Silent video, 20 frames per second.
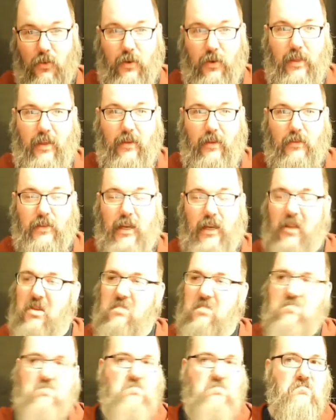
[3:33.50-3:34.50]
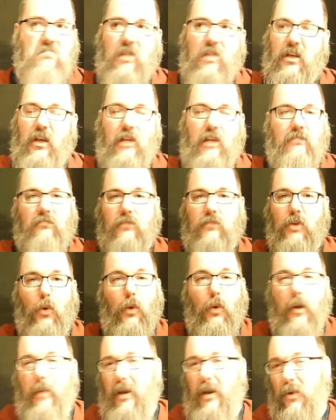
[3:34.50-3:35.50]
that you're telling. Don't
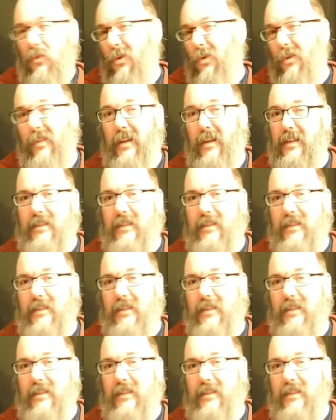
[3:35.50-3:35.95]
worry about a roll then.